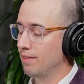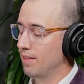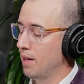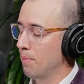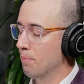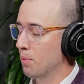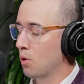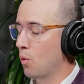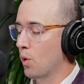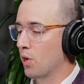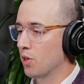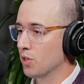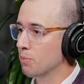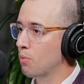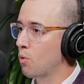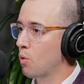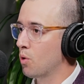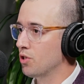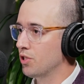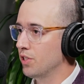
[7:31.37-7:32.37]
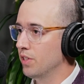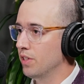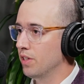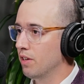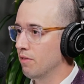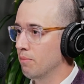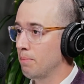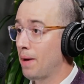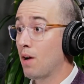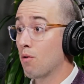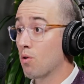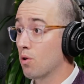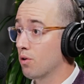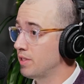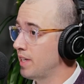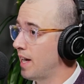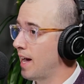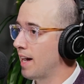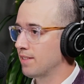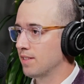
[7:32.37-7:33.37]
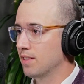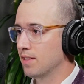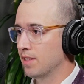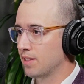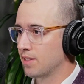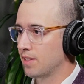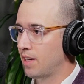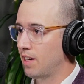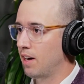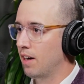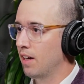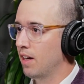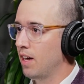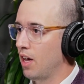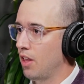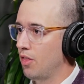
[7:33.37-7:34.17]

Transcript: employer's portion of payroll taxes, et cetera.